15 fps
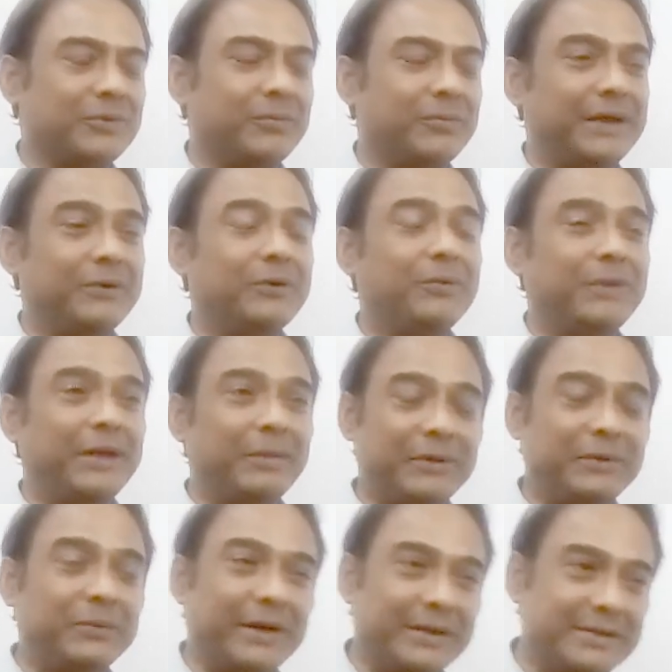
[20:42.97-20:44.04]
You might not be
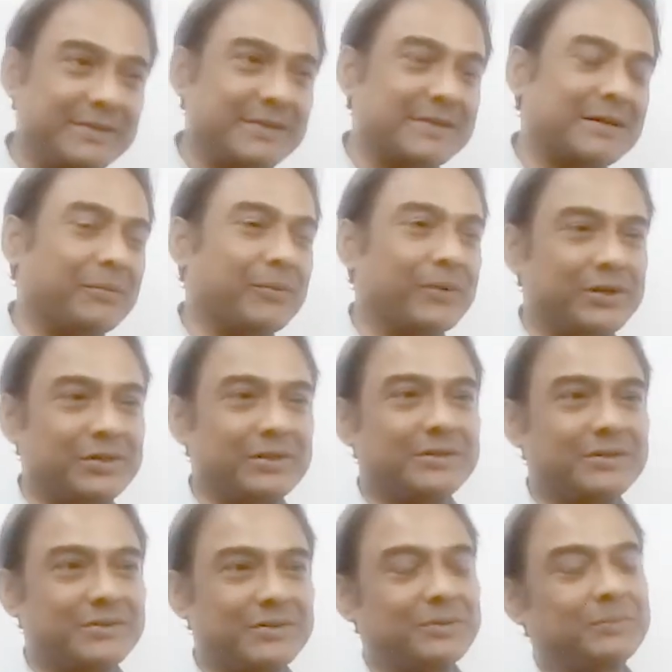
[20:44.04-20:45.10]
able to answer some
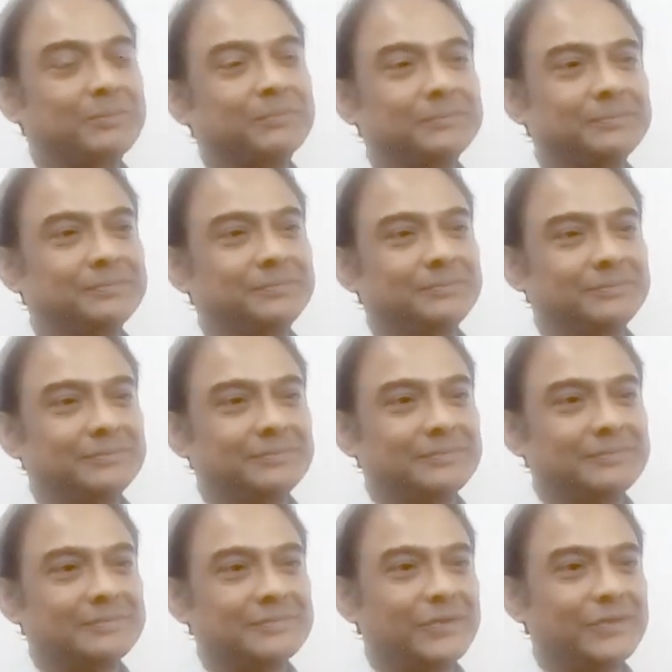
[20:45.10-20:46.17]
questions.
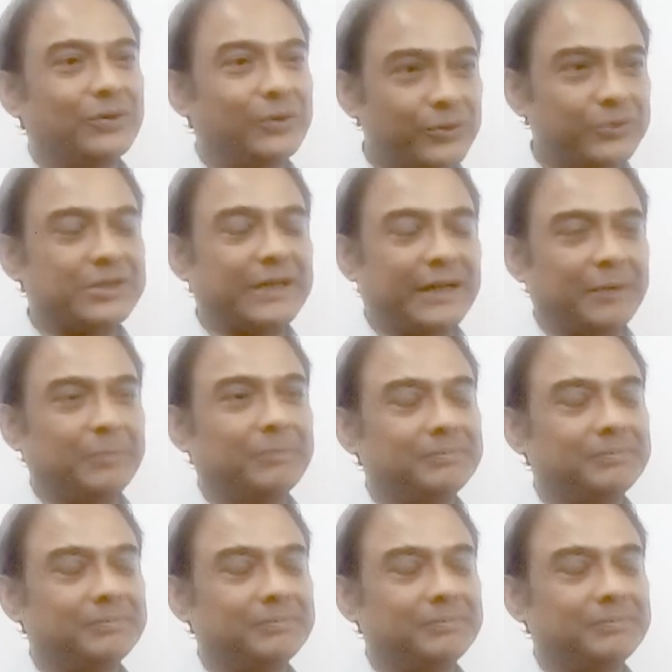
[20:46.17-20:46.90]
You lose time.